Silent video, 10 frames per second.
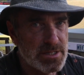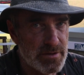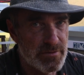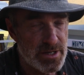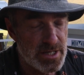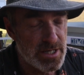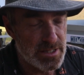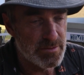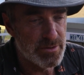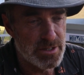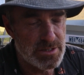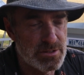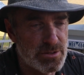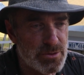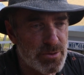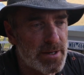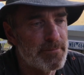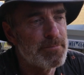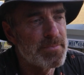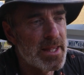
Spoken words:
see if I can get the person to